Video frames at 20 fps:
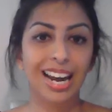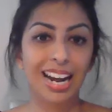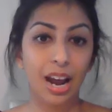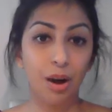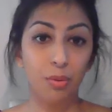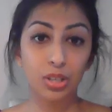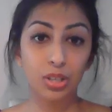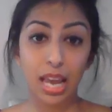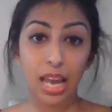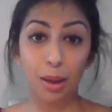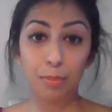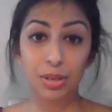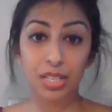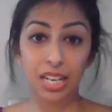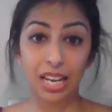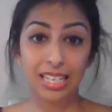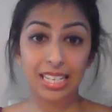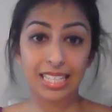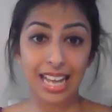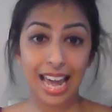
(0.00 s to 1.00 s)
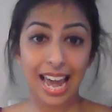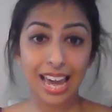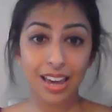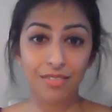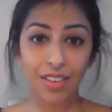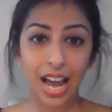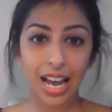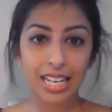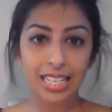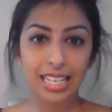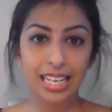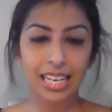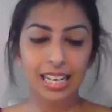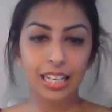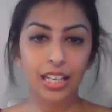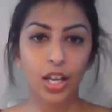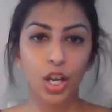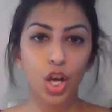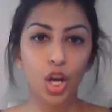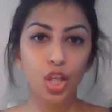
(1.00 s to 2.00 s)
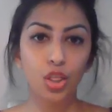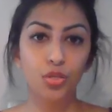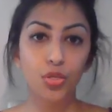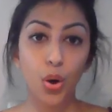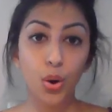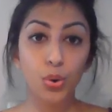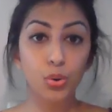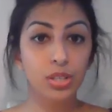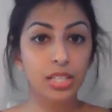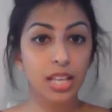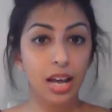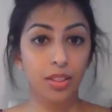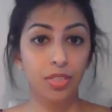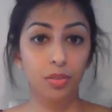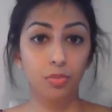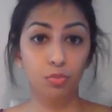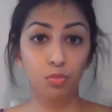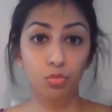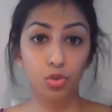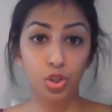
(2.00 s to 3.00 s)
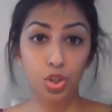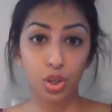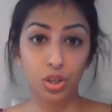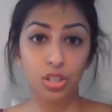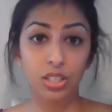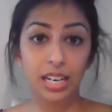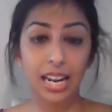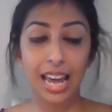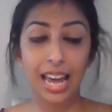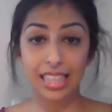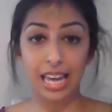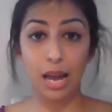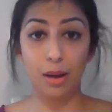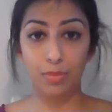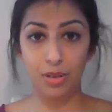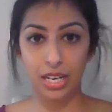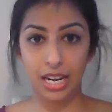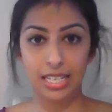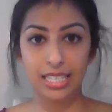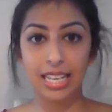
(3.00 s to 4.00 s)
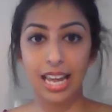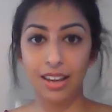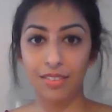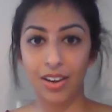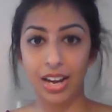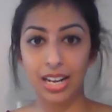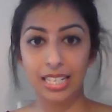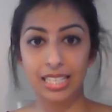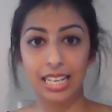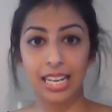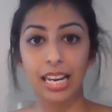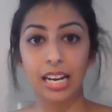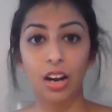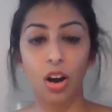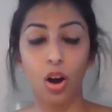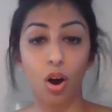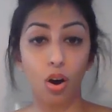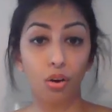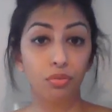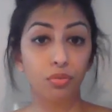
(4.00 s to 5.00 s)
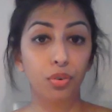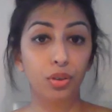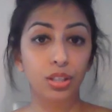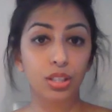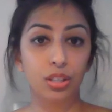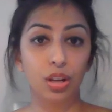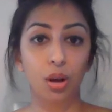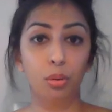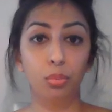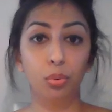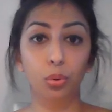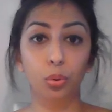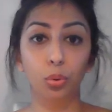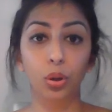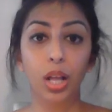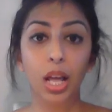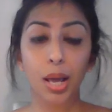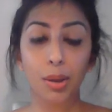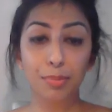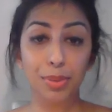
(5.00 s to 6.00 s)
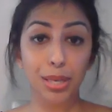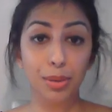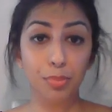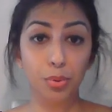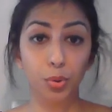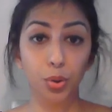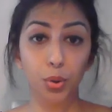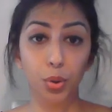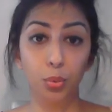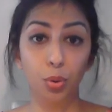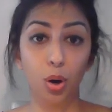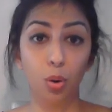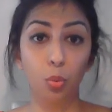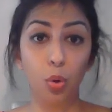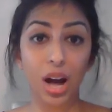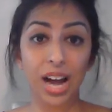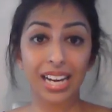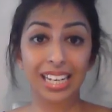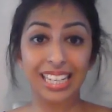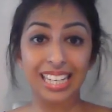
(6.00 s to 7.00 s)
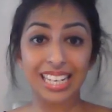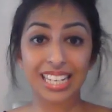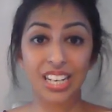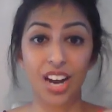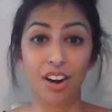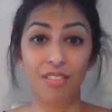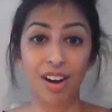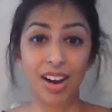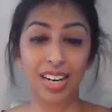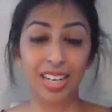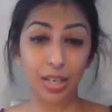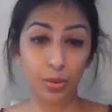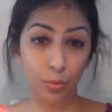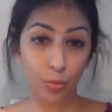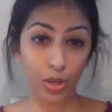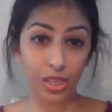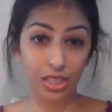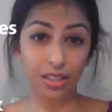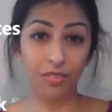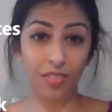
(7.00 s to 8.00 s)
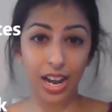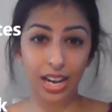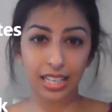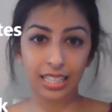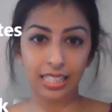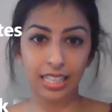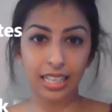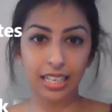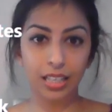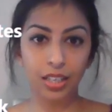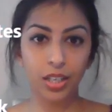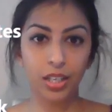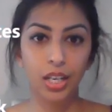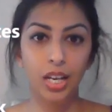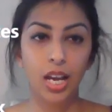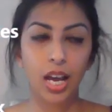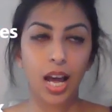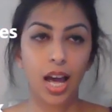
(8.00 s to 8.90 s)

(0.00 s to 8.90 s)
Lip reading: Now on to hepatitis A vaccine. Those that should get the hepatitis A vaccine are, for example, people who are working directly with the vaccine,